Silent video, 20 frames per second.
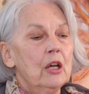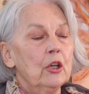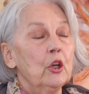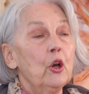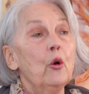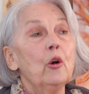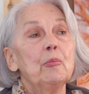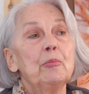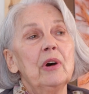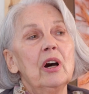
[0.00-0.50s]

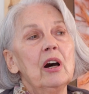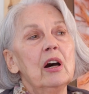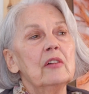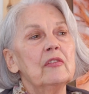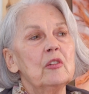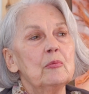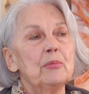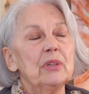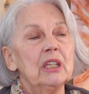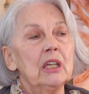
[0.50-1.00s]
go
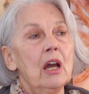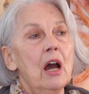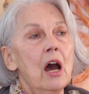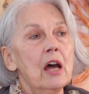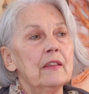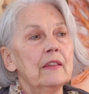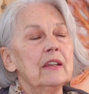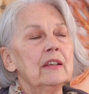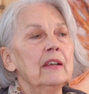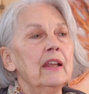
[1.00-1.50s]
above and
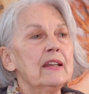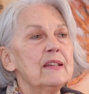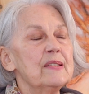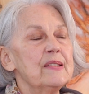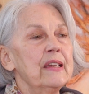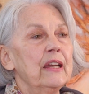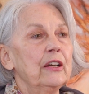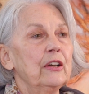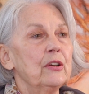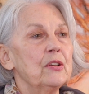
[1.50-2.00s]
beyond the
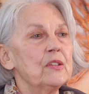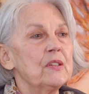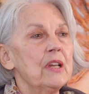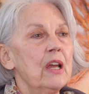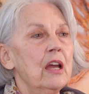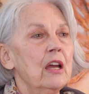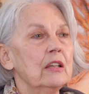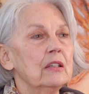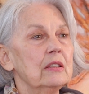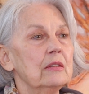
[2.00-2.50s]
naysayers
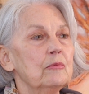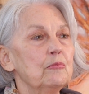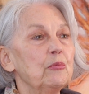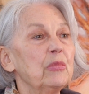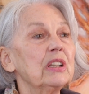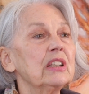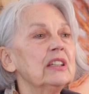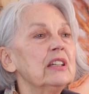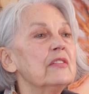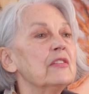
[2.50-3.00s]
and
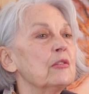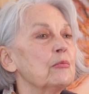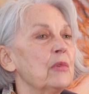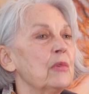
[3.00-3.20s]
believe in